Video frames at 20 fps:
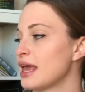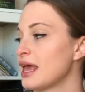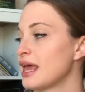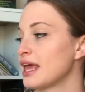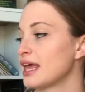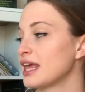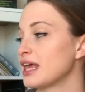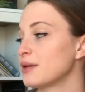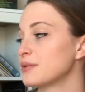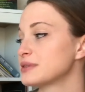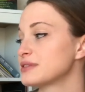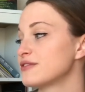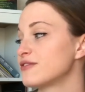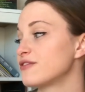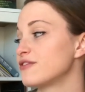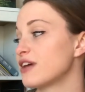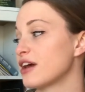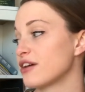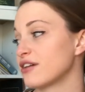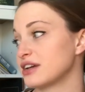He was
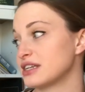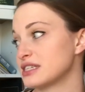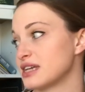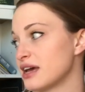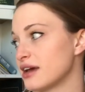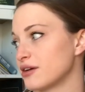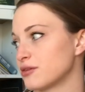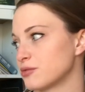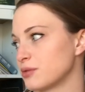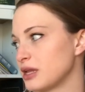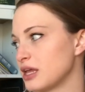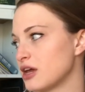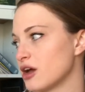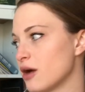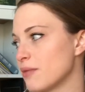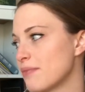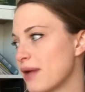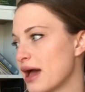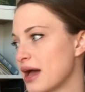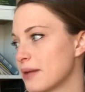very tired when he
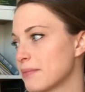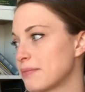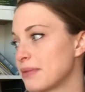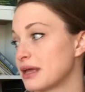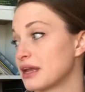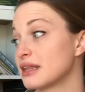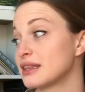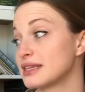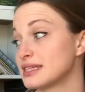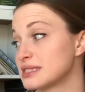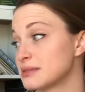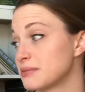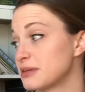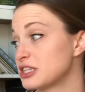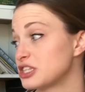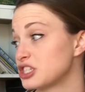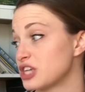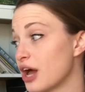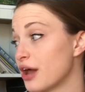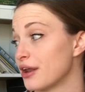got back, but Elizabeth
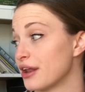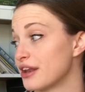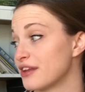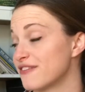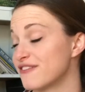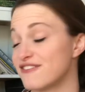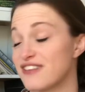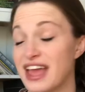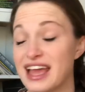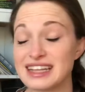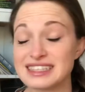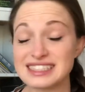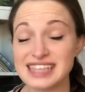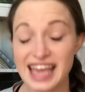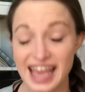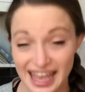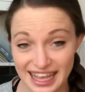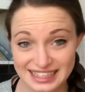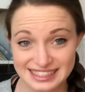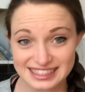shouted,
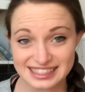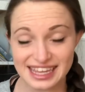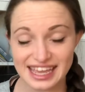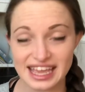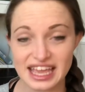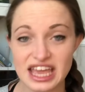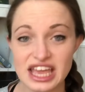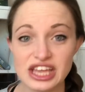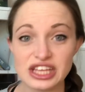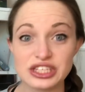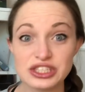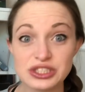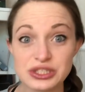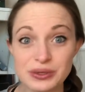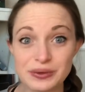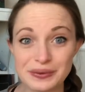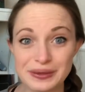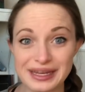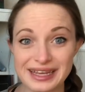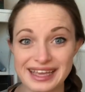Fantastic!
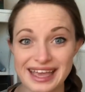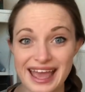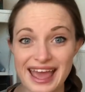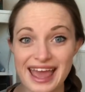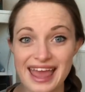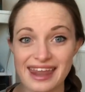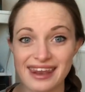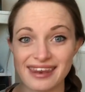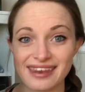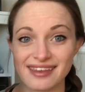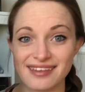Do it again!